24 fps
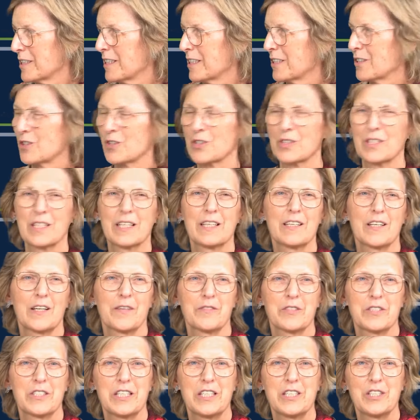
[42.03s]
interesting
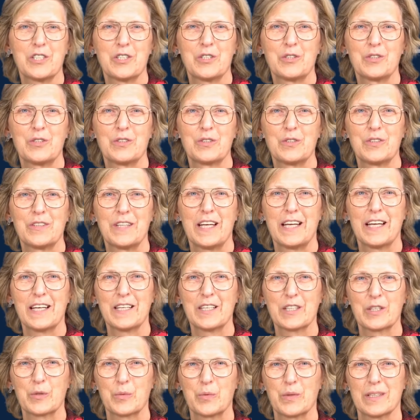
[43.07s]
conversation today
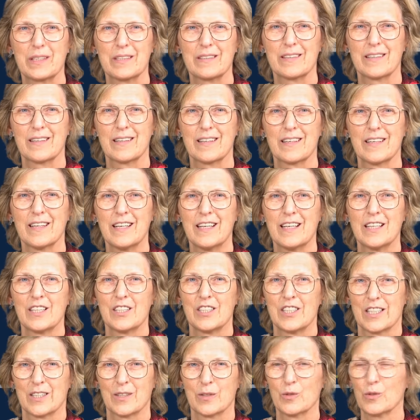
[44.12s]
here with
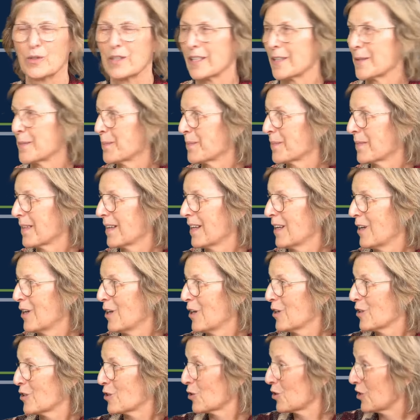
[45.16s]
Gian Luca.
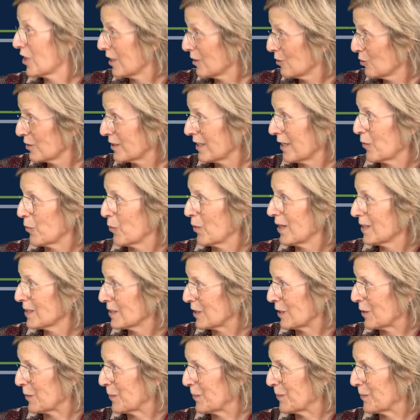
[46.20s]
So Gian Luca, welcome.